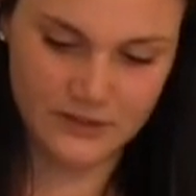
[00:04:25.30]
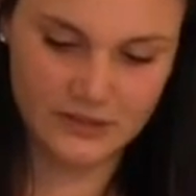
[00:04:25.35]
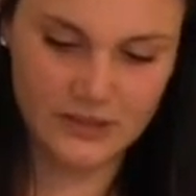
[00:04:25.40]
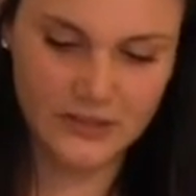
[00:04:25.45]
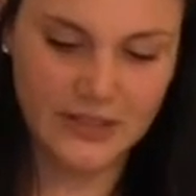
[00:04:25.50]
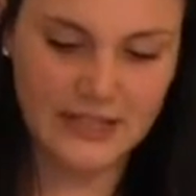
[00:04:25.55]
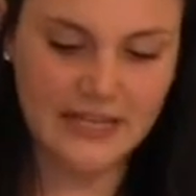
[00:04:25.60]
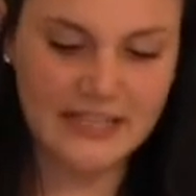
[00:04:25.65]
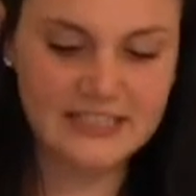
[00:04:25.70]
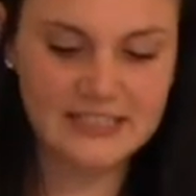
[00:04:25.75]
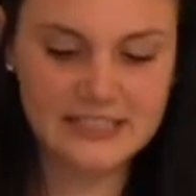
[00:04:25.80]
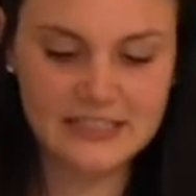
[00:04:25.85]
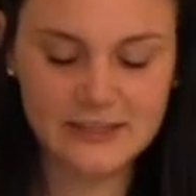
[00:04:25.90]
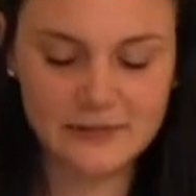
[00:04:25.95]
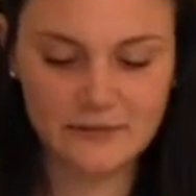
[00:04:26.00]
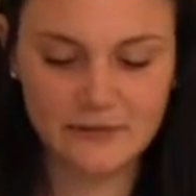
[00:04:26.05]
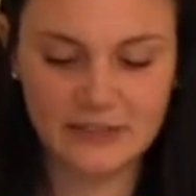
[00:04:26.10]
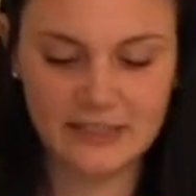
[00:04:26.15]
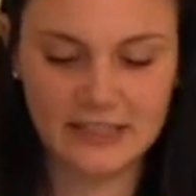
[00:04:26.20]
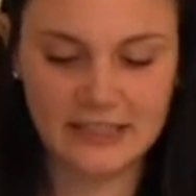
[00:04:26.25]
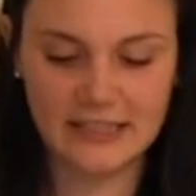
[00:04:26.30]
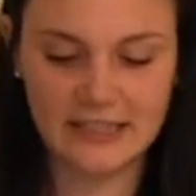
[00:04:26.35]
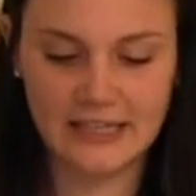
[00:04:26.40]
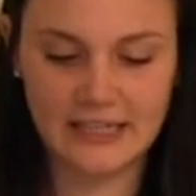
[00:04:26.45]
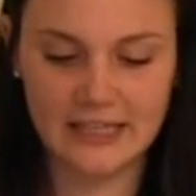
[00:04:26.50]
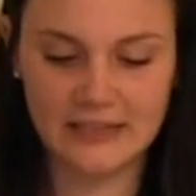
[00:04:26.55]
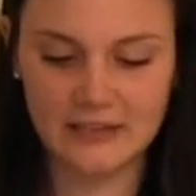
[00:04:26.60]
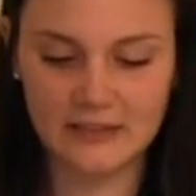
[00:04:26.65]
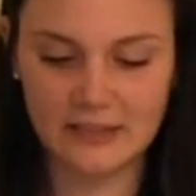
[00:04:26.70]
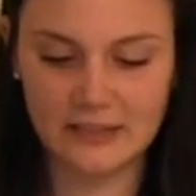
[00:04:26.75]
So I just fill it
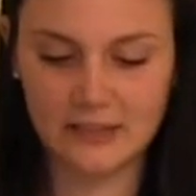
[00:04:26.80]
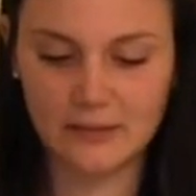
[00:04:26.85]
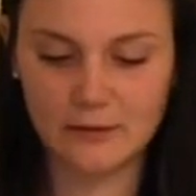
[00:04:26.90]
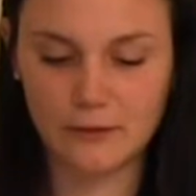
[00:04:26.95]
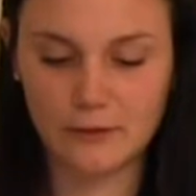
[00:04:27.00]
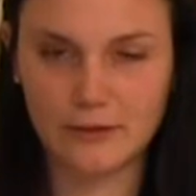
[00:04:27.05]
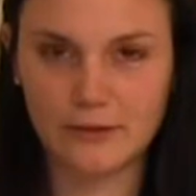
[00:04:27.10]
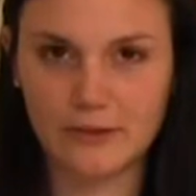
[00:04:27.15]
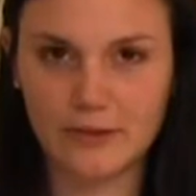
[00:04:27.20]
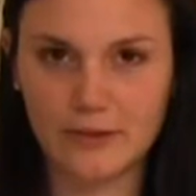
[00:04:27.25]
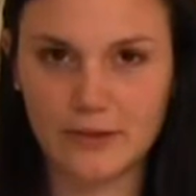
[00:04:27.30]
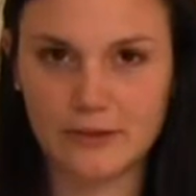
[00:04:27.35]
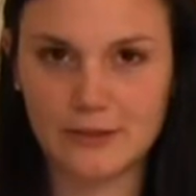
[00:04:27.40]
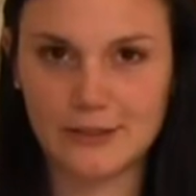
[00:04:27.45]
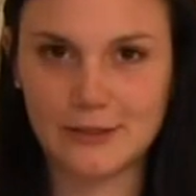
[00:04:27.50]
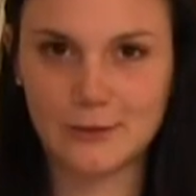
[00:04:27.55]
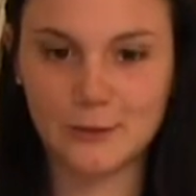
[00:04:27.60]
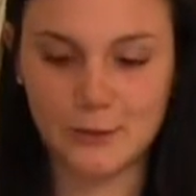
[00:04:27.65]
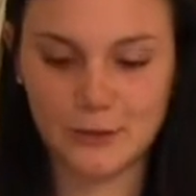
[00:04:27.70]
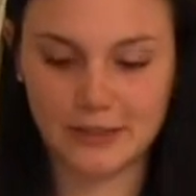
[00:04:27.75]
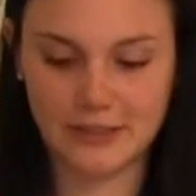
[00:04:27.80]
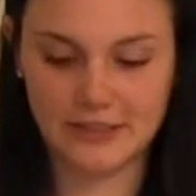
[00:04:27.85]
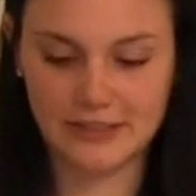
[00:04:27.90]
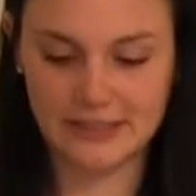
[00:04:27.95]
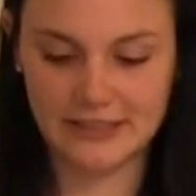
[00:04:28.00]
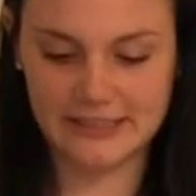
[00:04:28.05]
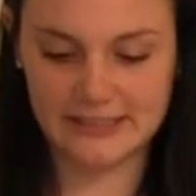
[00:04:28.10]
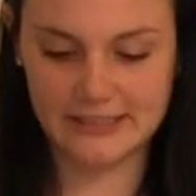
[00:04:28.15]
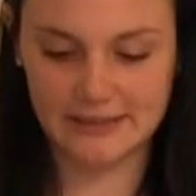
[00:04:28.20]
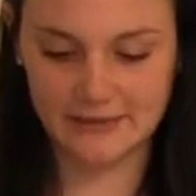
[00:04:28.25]
like a little over
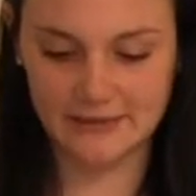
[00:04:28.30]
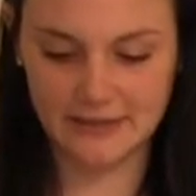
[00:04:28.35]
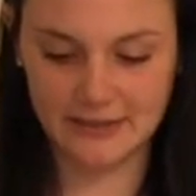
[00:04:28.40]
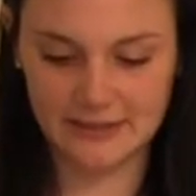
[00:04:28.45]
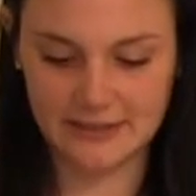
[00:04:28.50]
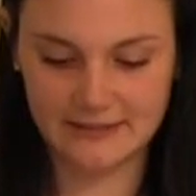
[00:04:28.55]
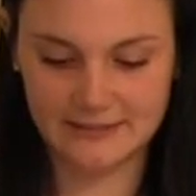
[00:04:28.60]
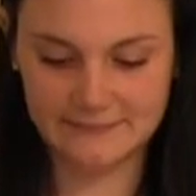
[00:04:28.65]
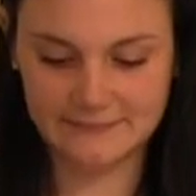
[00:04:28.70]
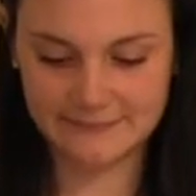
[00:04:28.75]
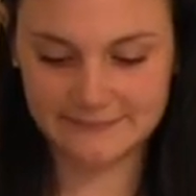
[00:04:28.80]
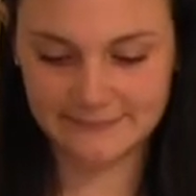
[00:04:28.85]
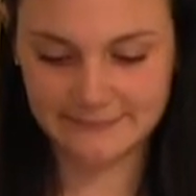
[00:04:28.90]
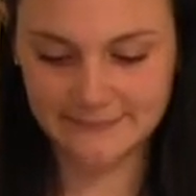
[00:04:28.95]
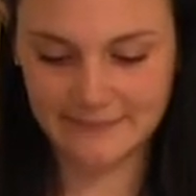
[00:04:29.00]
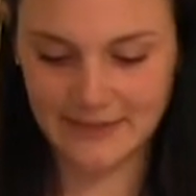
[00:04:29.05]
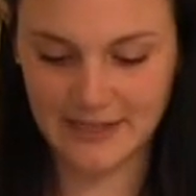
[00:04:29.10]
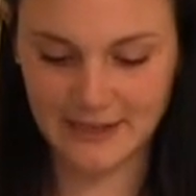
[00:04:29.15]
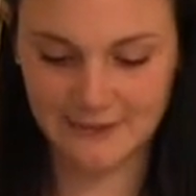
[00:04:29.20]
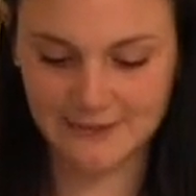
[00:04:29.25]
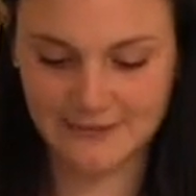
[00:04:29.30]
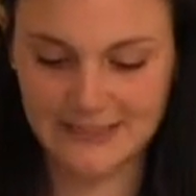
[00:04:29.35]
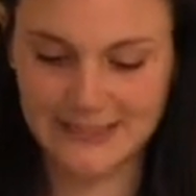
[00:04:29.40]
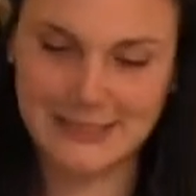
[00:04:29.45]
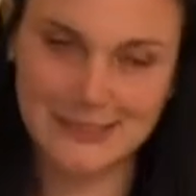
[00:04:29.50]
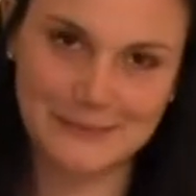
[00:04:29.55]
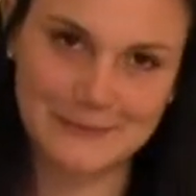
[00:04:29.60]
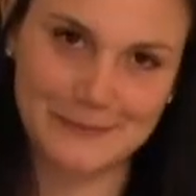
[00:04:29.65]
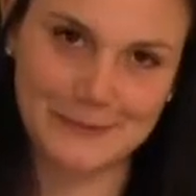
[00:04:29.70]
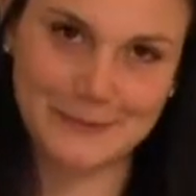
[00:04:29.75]
3/4 of a 1/2
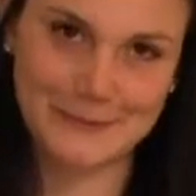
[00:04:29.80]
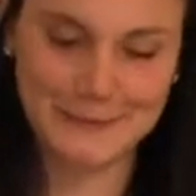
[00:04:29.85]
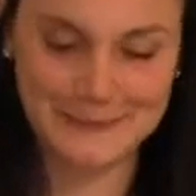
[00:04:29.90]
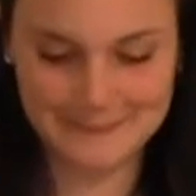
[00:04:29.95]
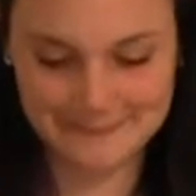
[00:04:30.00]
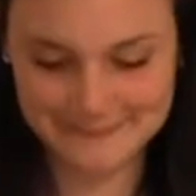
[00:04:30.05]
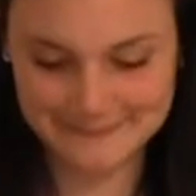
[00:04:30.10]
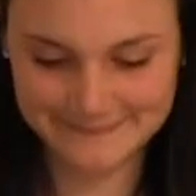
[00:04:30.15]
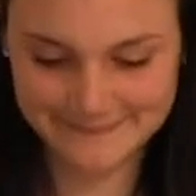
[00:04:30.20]
teaspoon.